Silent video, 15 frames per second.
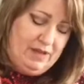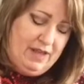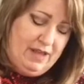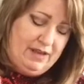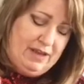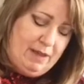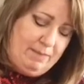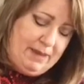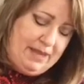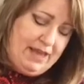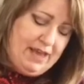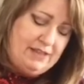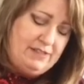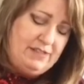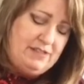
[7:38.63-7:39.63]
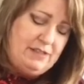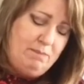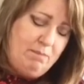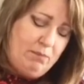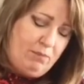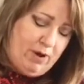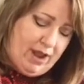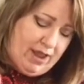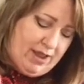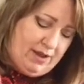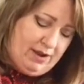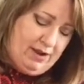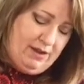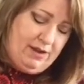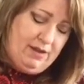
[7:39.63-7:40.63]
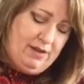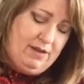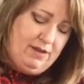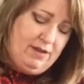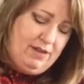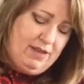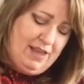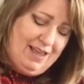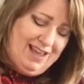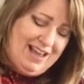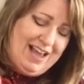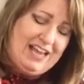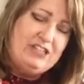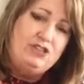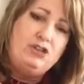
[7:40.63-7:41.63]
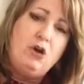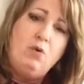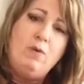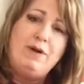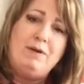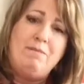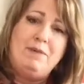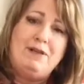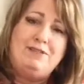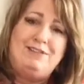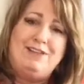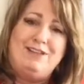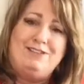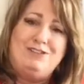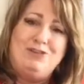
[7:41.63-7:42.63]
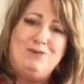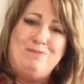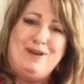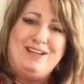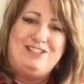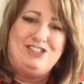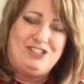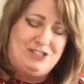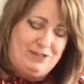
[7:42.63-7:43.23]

Now because it's a bread, I don't want to mix it too much.